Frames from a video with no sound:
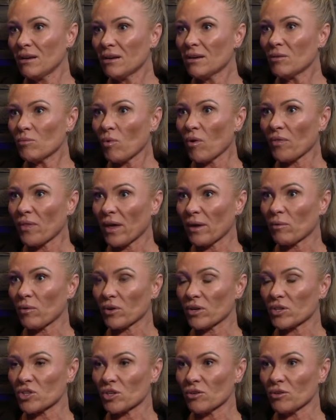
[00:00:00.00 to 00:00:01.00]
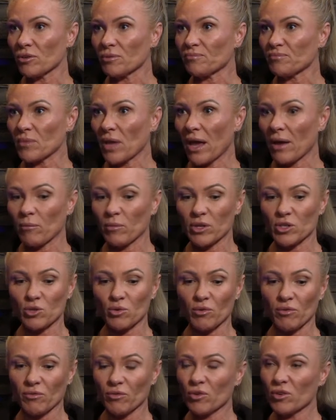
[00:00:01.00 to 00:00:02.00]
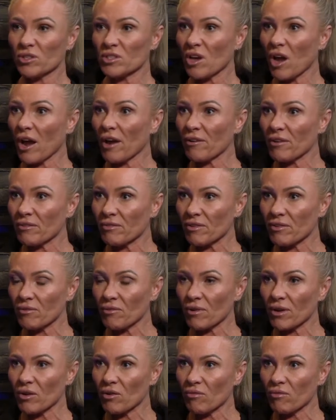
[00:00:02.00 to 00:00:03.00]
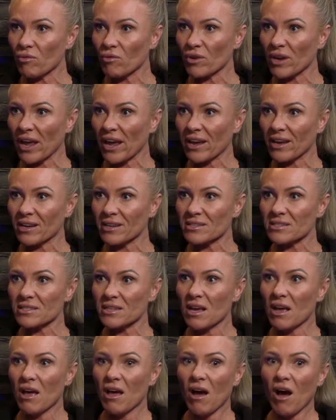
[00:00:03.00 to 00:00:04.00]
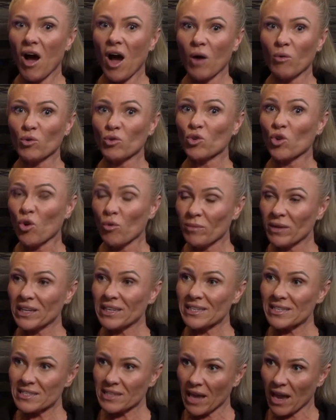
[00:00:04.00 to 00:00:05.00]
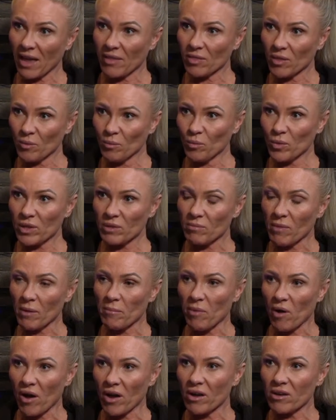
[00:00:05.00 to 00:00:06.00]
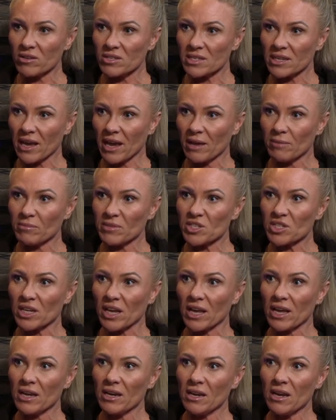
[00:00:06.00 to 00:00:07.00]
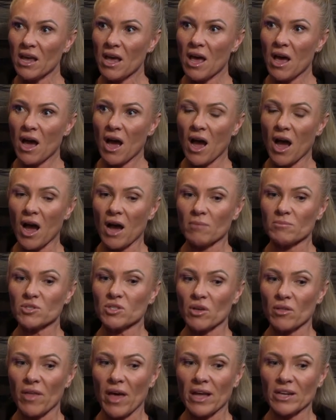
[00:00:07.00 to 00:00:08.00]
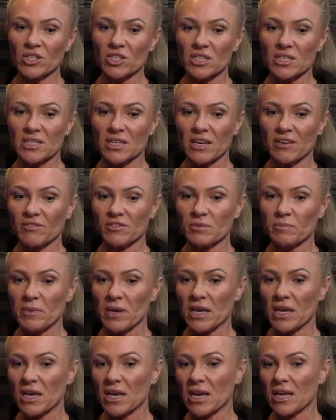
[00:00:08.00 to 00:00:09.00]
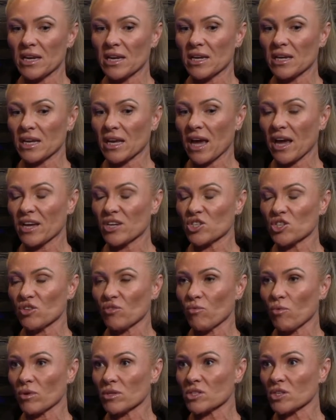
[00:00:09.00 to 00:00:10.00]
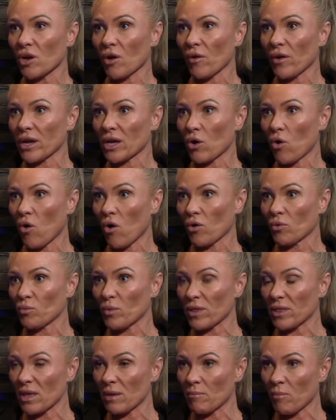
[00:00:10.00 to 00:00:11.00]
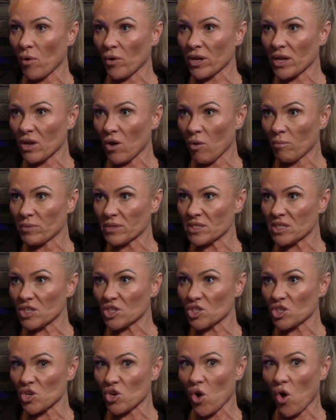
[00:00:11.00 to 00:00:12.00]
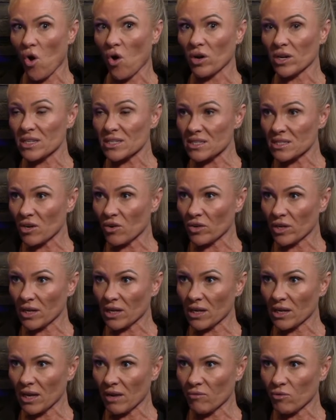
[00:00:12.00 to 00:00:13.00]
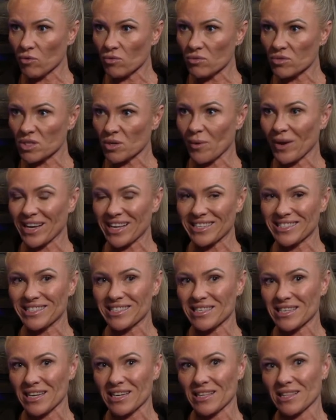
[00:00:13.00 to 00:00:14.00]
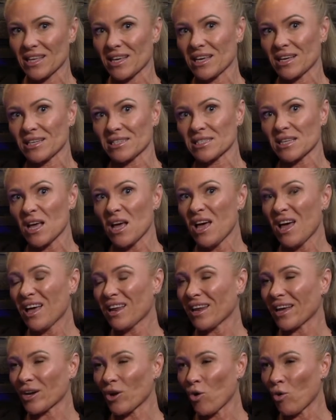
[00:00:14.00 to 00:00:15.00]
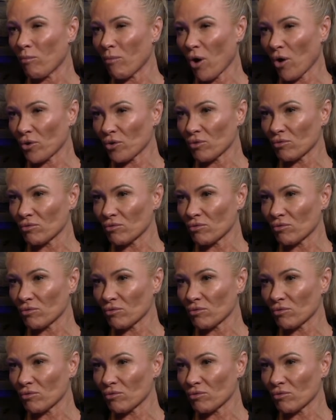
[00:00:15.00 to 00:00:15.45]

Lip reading: want to do. And we do a food diary for 3 or 4 days. I will normally scan them with my bioscan machine. So that just gives me an indication of what's going on with their body composition on a cellular level, so I can see things like hormonal